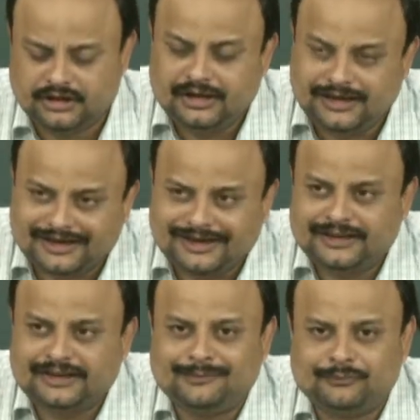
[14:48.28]

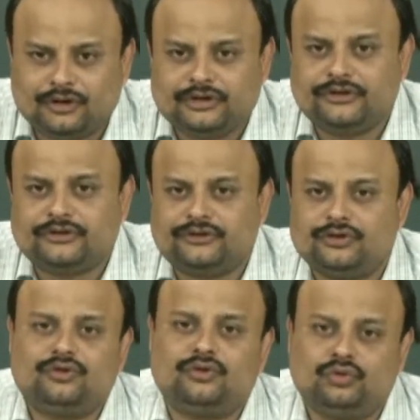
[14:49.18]
Again, I am not
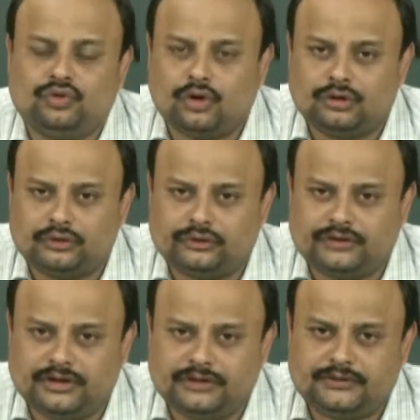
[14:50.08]
interested to do all those
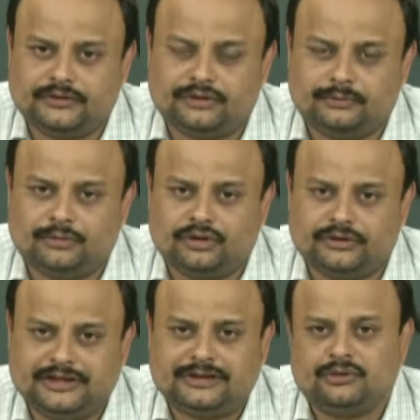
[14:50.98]
things here because
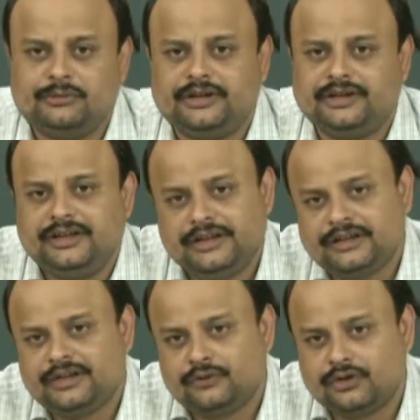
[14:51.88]
that will be a
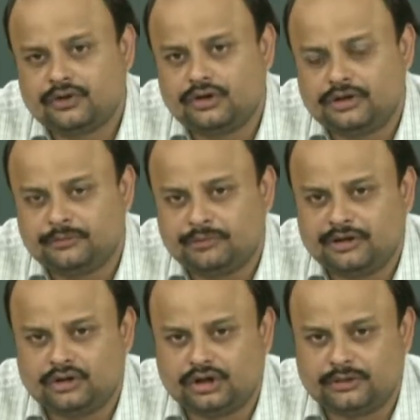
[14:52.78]
dedicated work on the
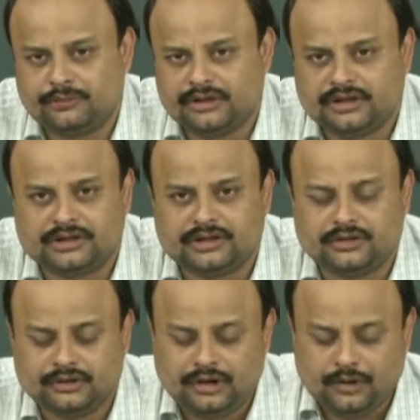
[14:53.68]
bubble column reactor.
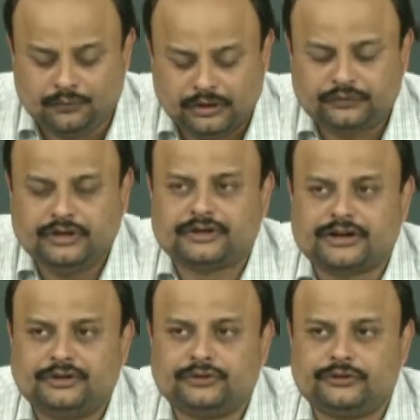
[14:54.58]
What we are
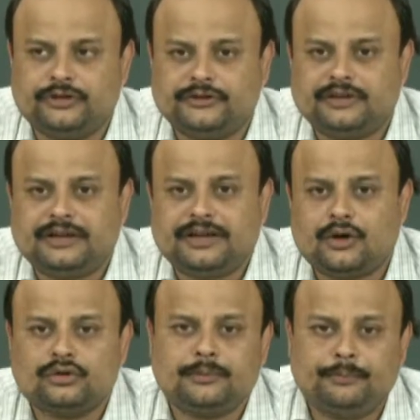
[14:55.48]
trying to see is that
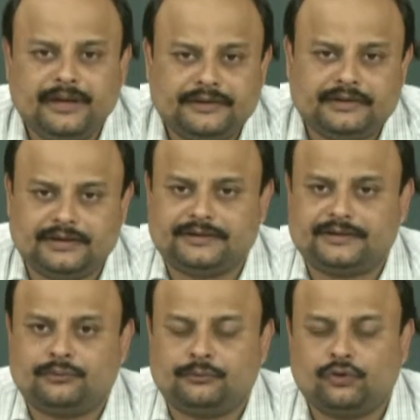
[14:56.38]
how the basics
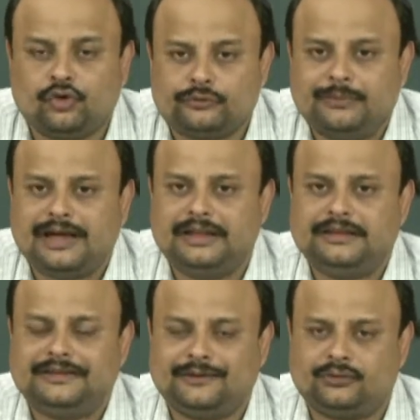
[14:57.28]
force
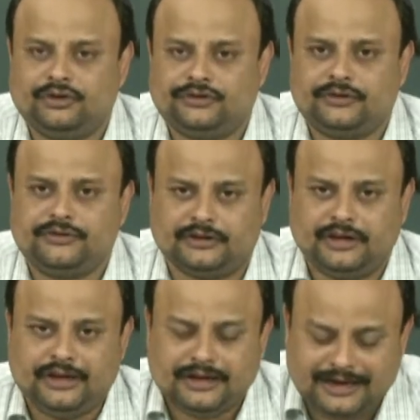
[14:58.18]
balance equations
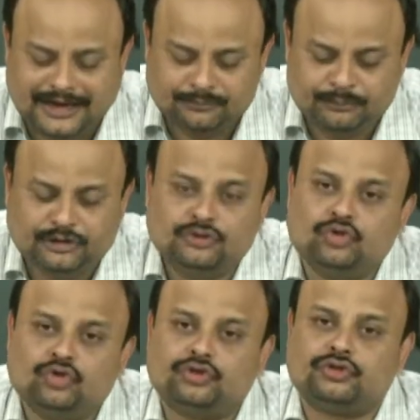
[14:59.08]
can be
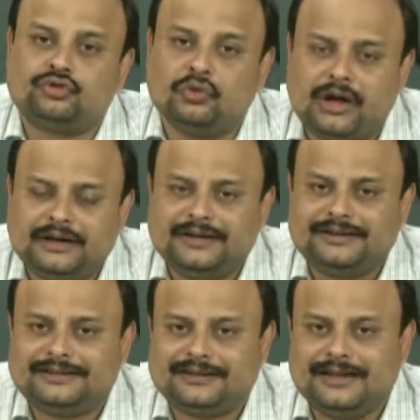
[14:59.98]
used to
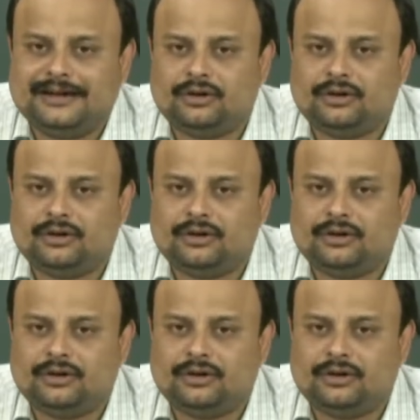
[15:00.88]
understand or